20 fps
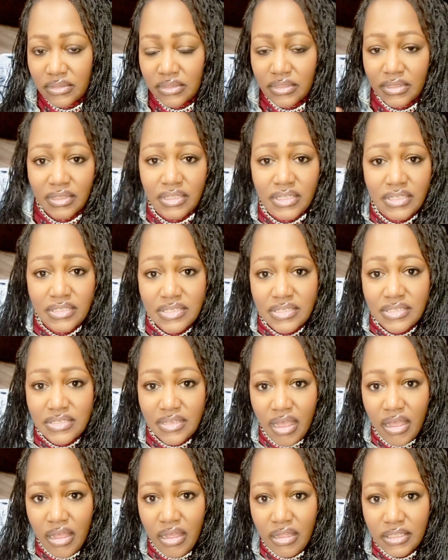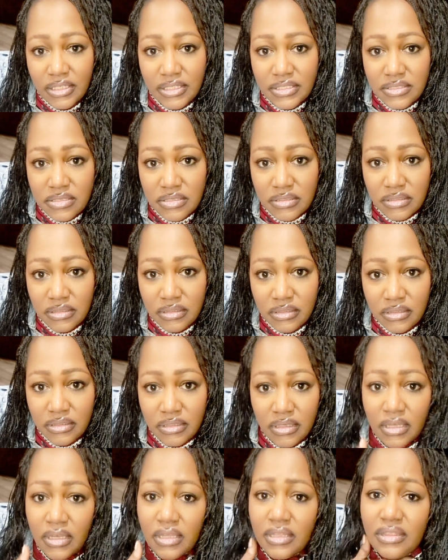This is all it took.
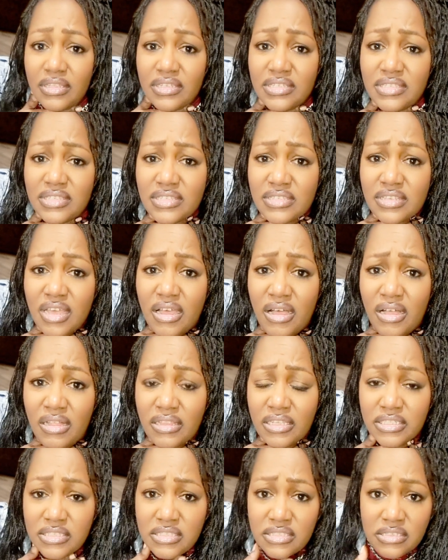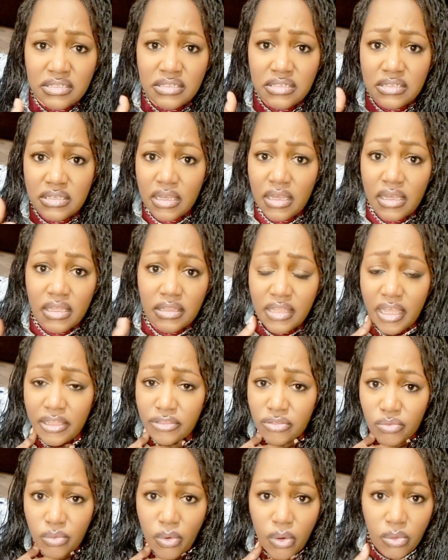This is all it took.
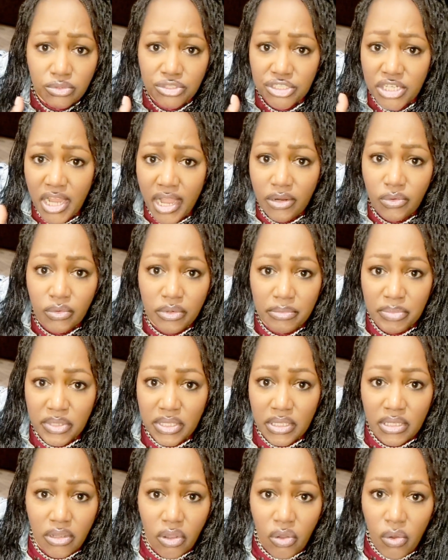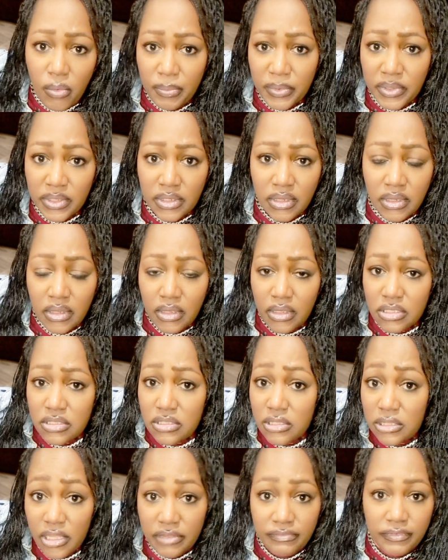That throat chakra being open.
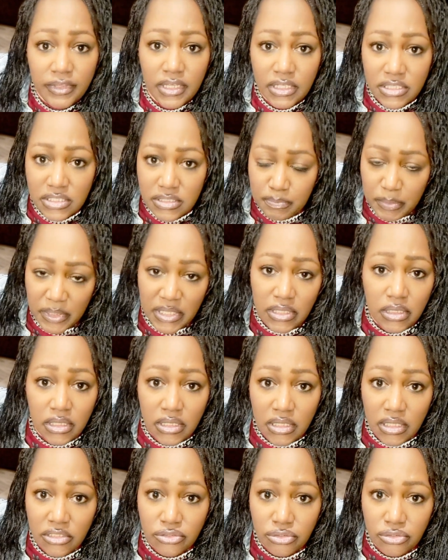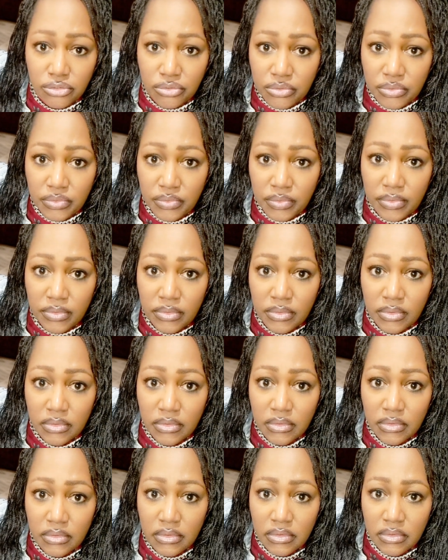Living and speaking in truth.
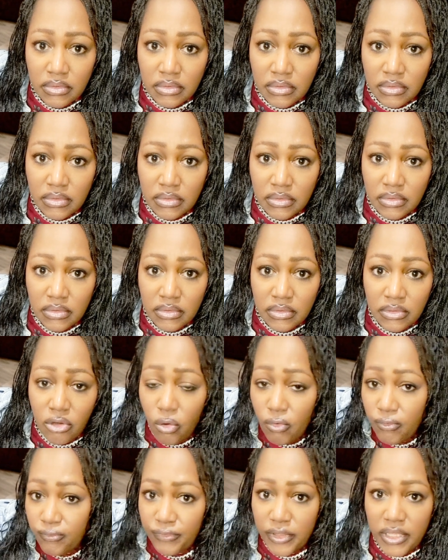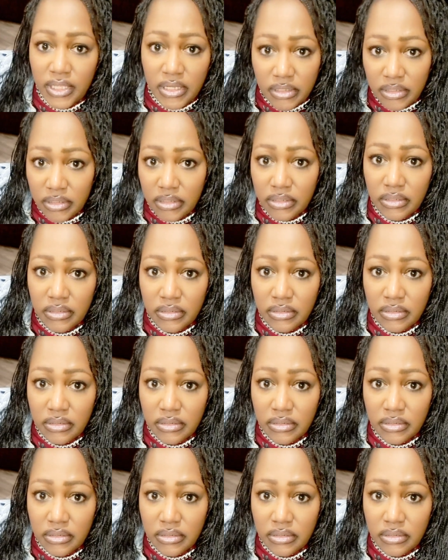No fear.